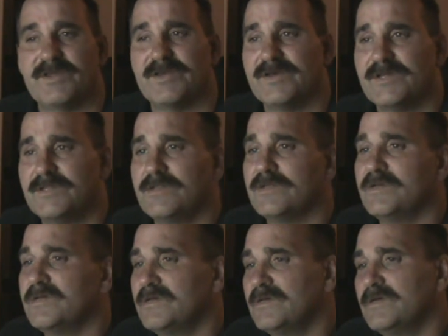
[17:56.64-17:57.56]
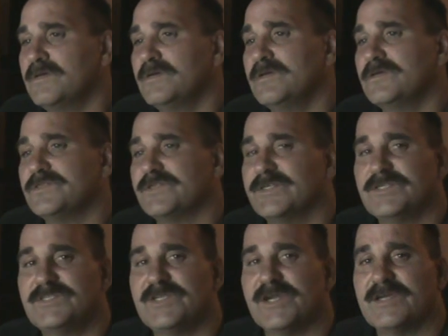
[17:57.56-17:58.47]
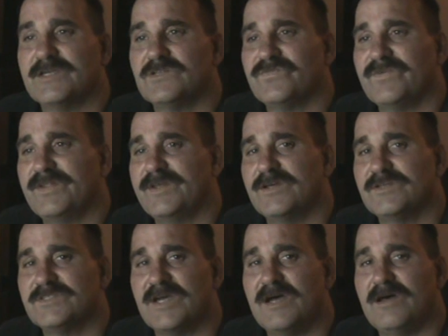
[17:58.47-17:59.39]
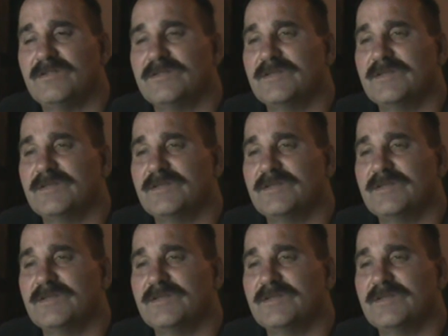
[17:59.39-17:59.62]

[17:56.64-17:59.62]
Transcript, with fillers: good. So you can check his videos out.